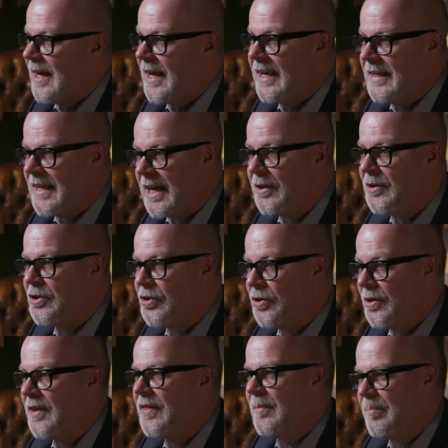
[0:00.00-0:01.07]
and how to
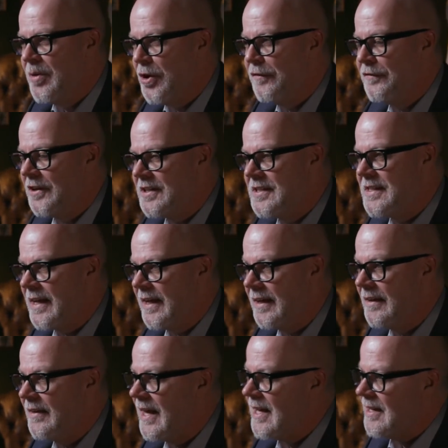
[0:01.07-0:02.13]
cook the perfect steak,
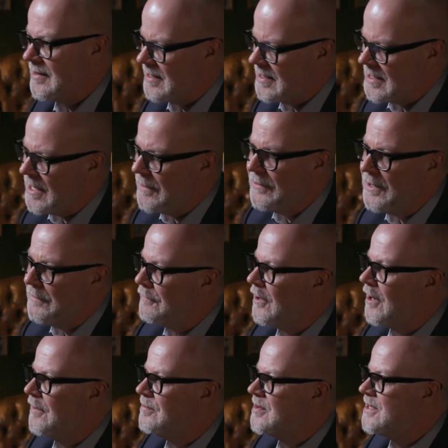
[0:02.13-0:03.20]
that
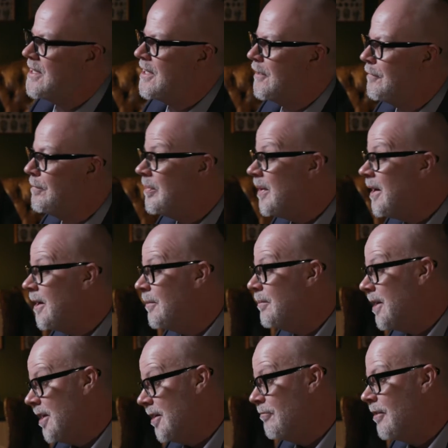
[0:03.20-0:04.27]
75% of pink
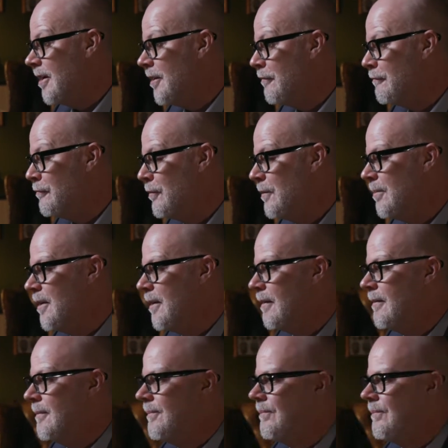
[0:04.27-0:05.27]
meat running through the middle.